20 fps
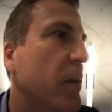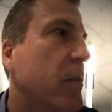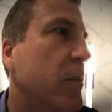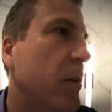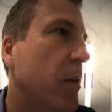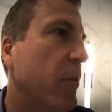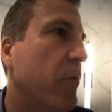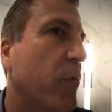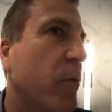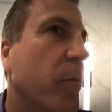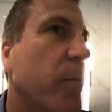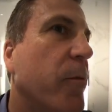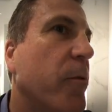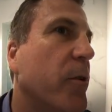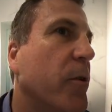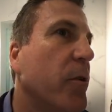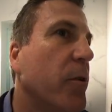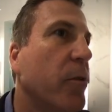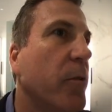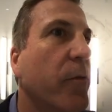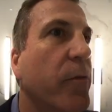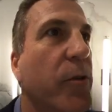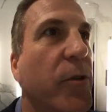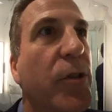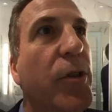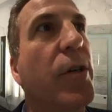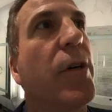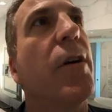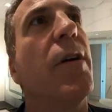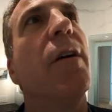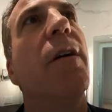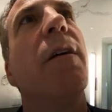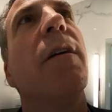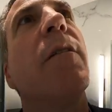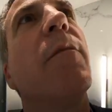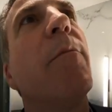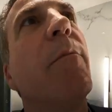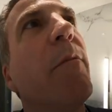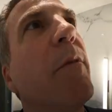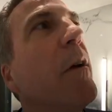enough room for two for sure.
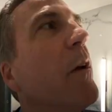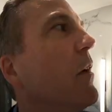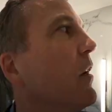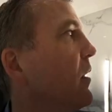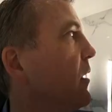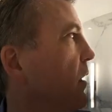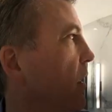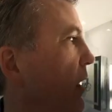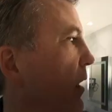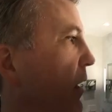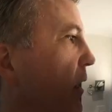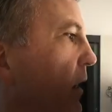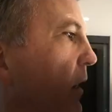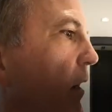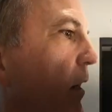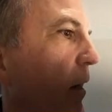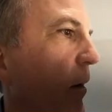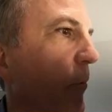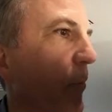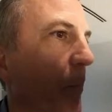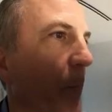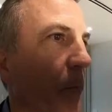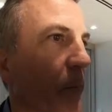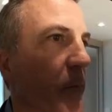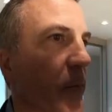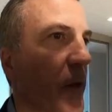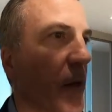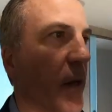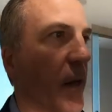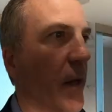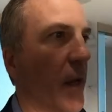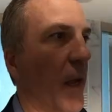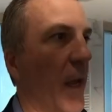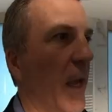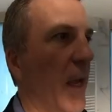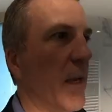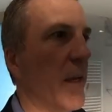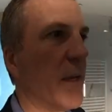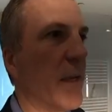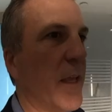And
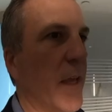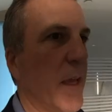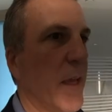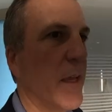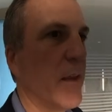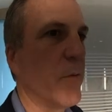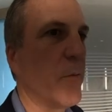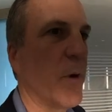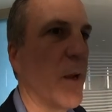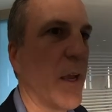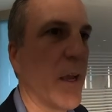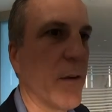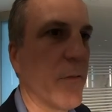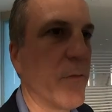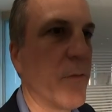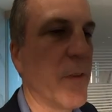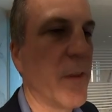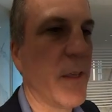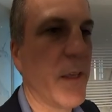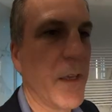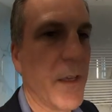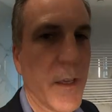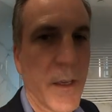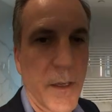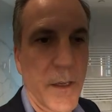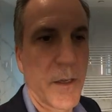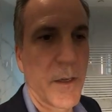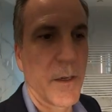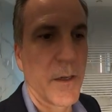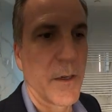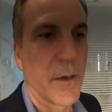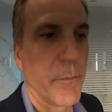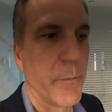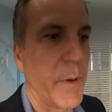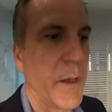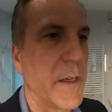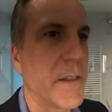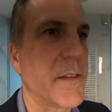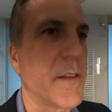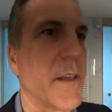again, we have the
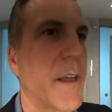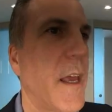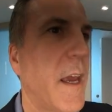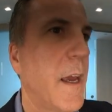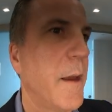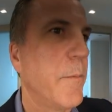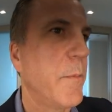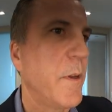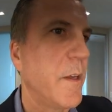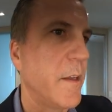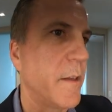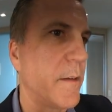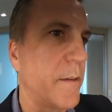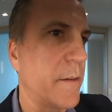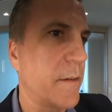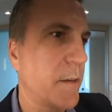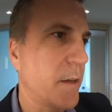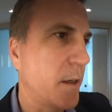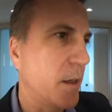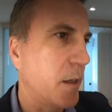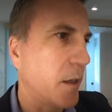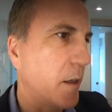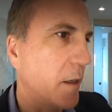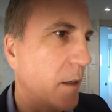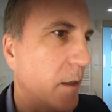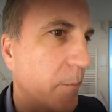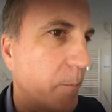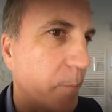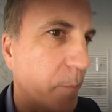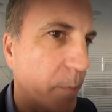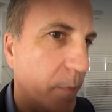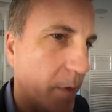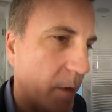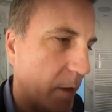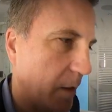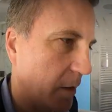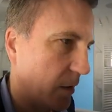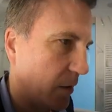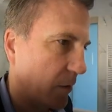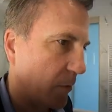medicine cabinet
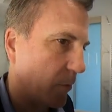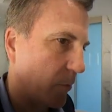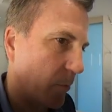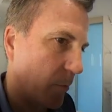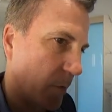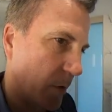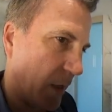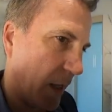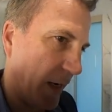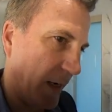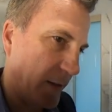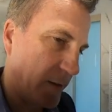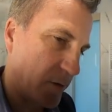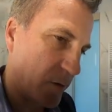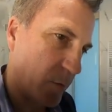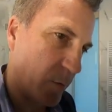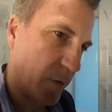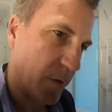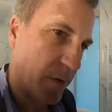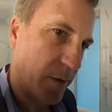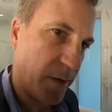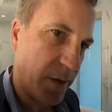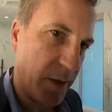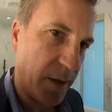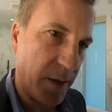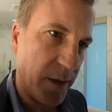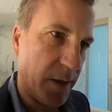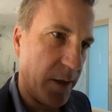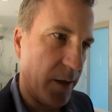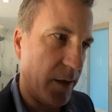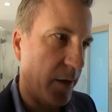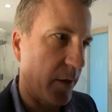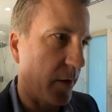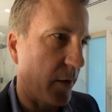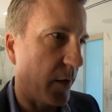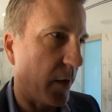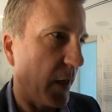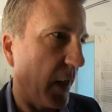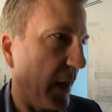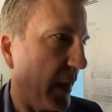lights with the
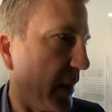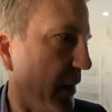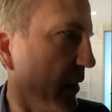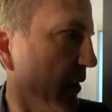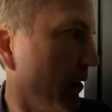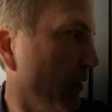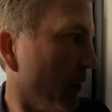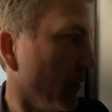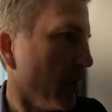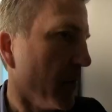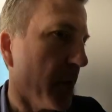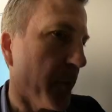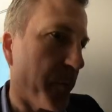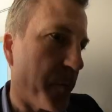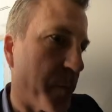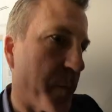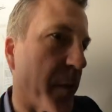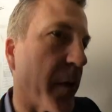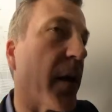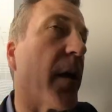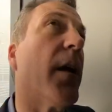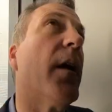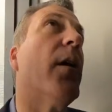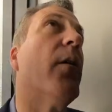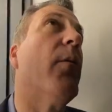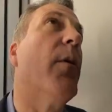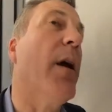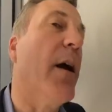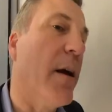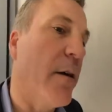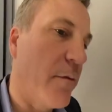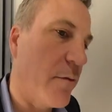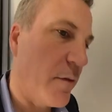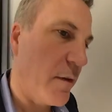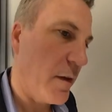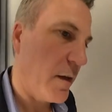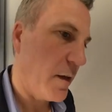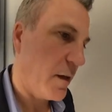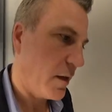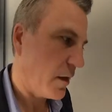lighting. Here we have
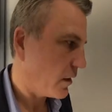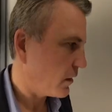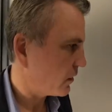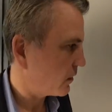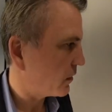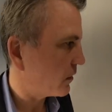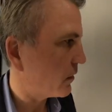the